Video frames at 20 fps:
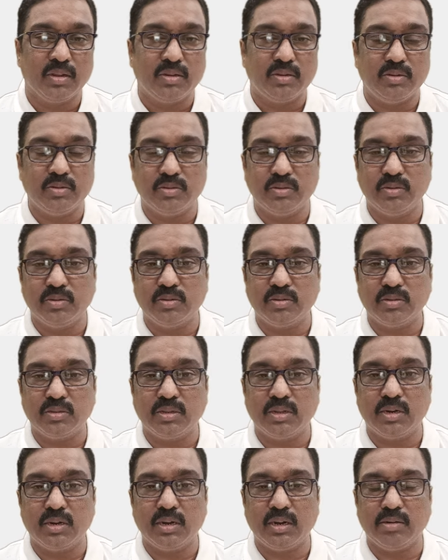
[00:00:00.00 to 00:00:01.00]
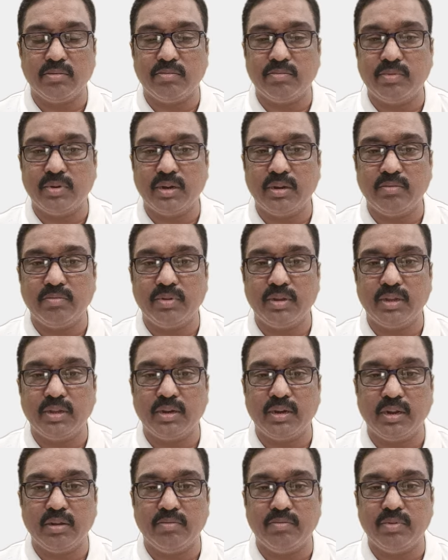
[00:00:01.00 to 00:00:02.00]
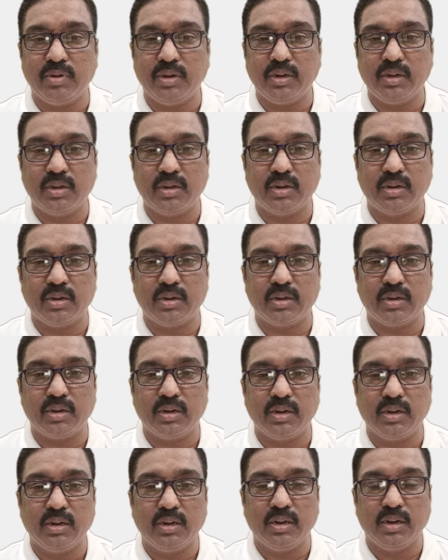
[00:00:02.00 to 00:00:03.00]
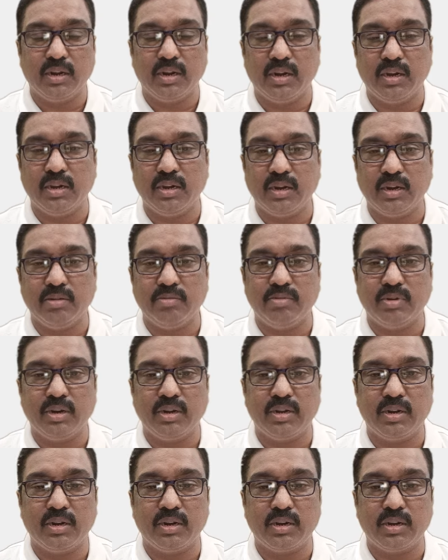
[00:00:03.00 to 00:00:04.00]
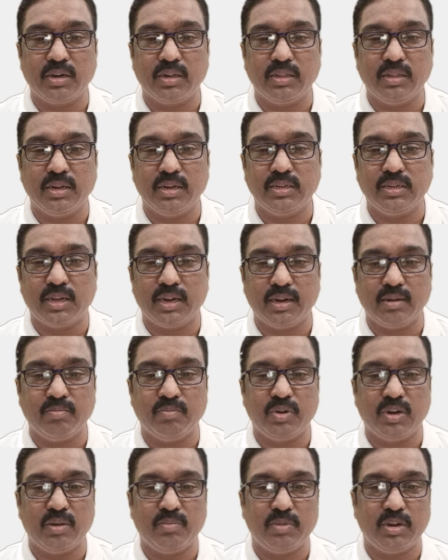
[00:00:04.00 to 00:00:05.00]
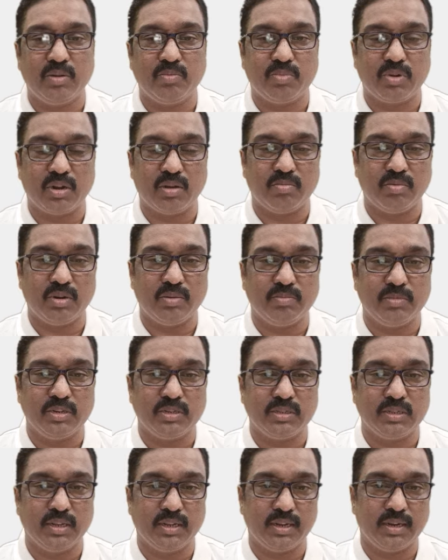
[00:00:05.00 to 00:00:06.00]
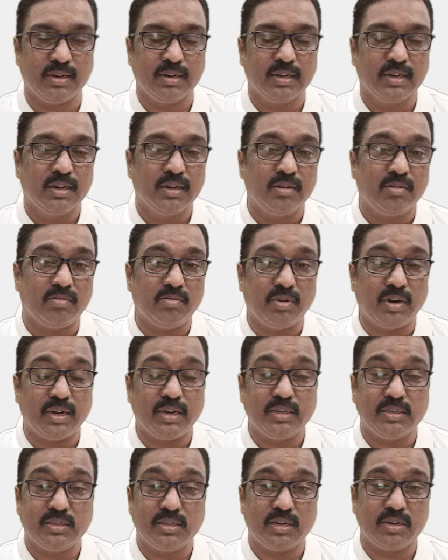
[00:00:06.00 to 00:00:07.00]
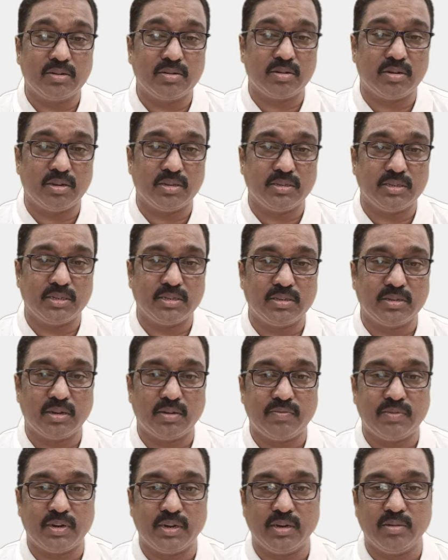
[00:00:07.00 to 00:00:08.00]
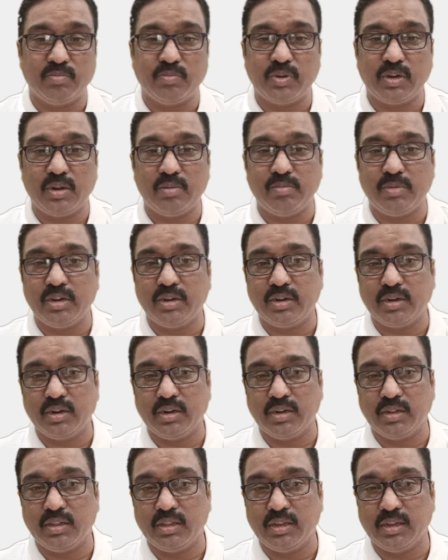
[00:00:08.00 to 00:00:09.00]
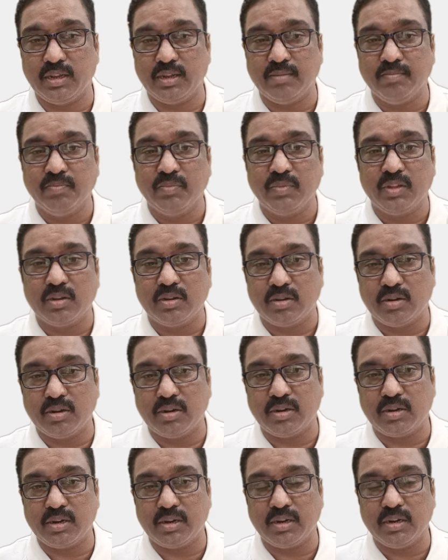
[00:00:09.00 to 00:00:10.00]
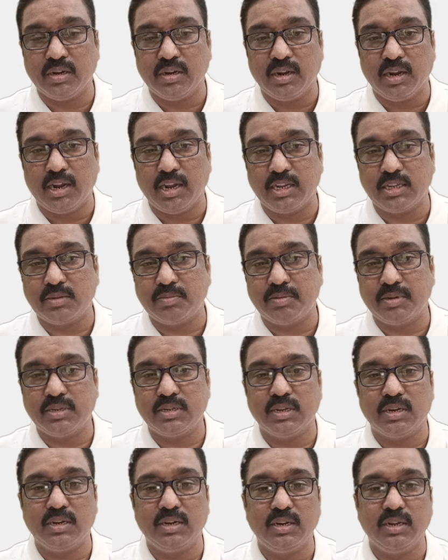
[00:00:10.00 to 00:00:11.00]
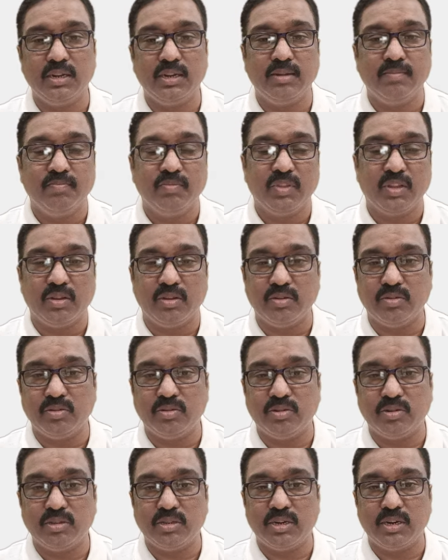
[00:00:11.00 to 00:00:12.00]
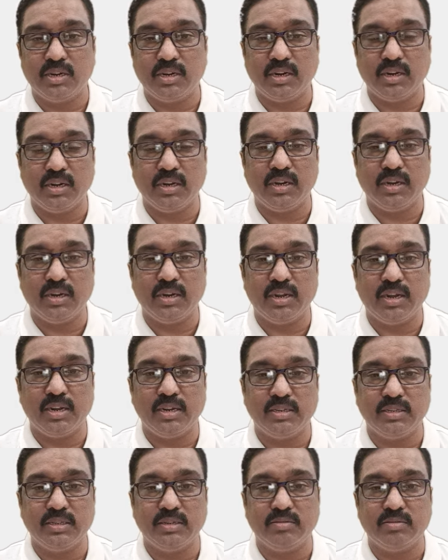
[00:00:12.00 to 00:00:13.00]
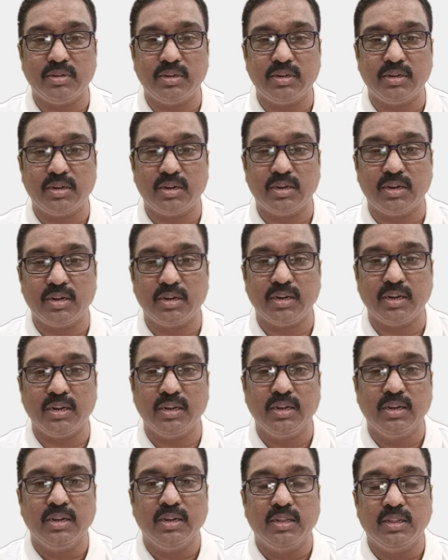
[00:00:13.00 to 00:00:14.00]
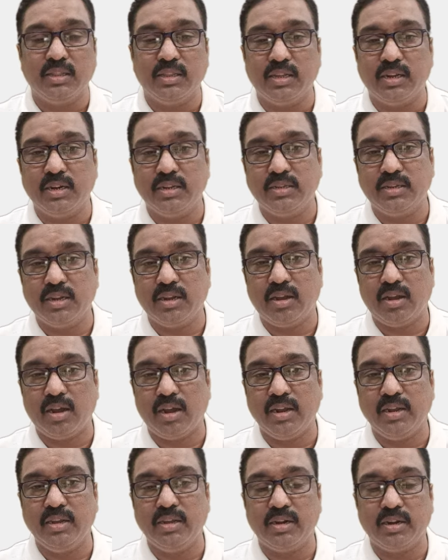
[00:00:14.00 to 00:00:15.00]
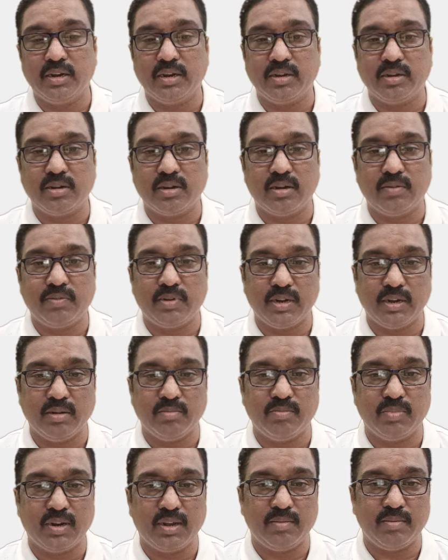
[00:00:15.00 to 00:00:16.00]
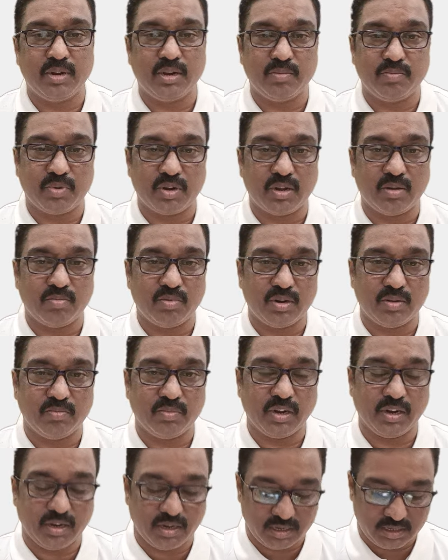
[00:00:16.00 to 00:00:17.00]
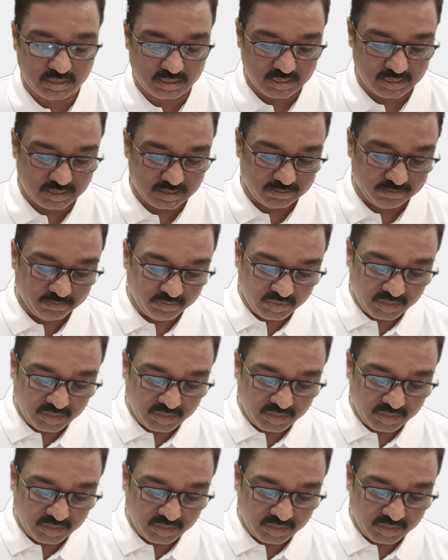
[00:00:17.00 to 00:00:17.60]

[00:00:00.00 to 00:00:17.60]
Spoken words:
You know that everywhere, every country there is unemployment problem is there. What is that causes of unemployment in the country? Especially, you know that India is the one country there is a high rate of unemployment problem is there.